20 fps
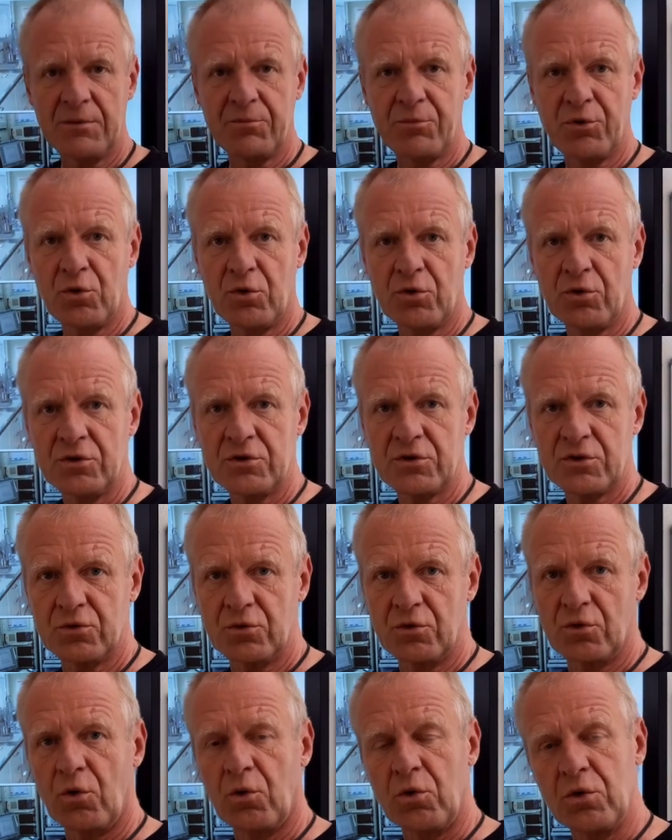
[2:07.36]
comes into the
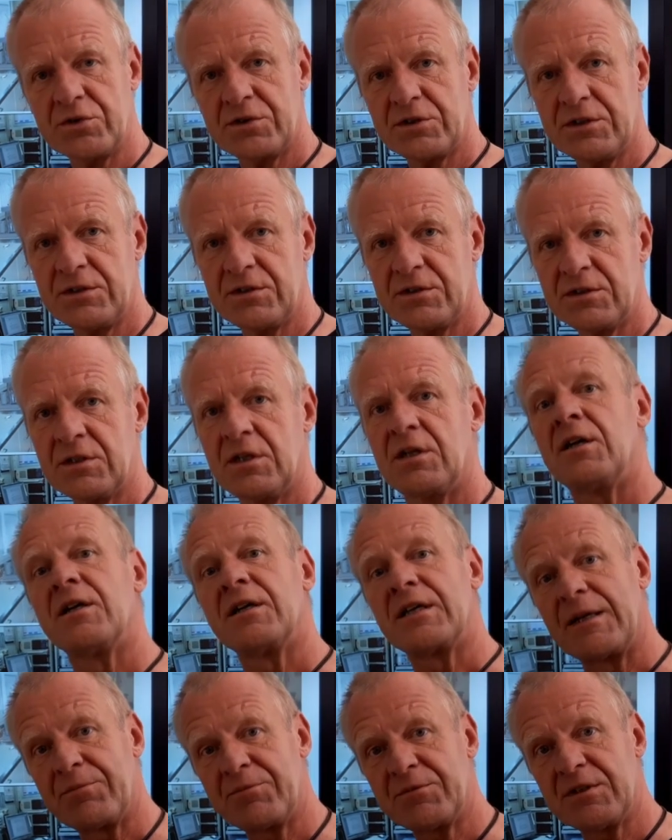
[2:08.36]
hole.
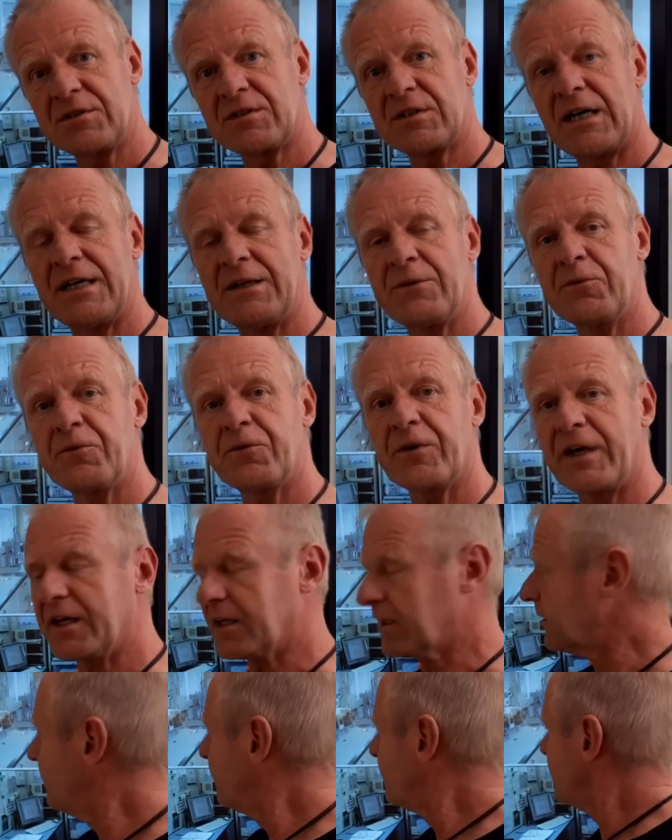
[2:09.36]
And when the pressure
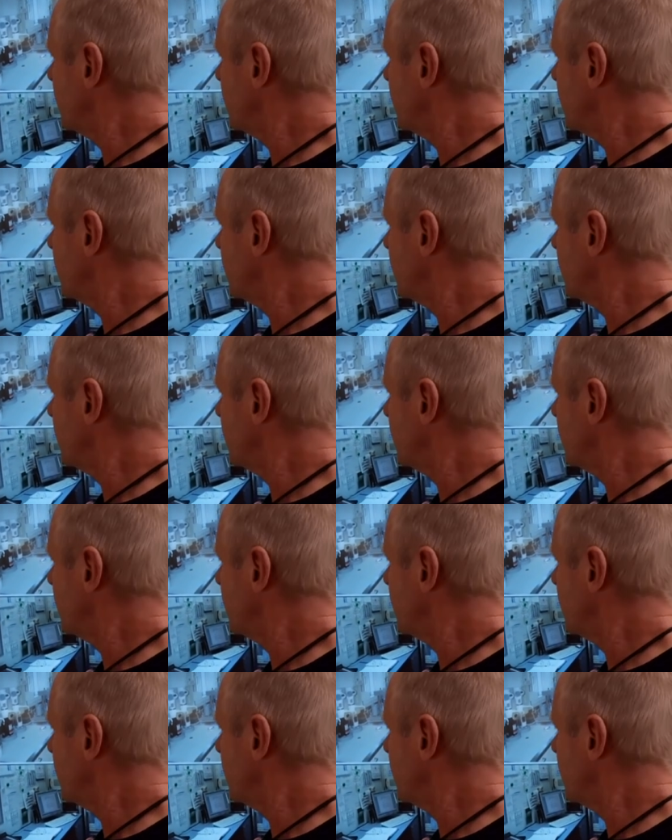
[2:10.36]
is too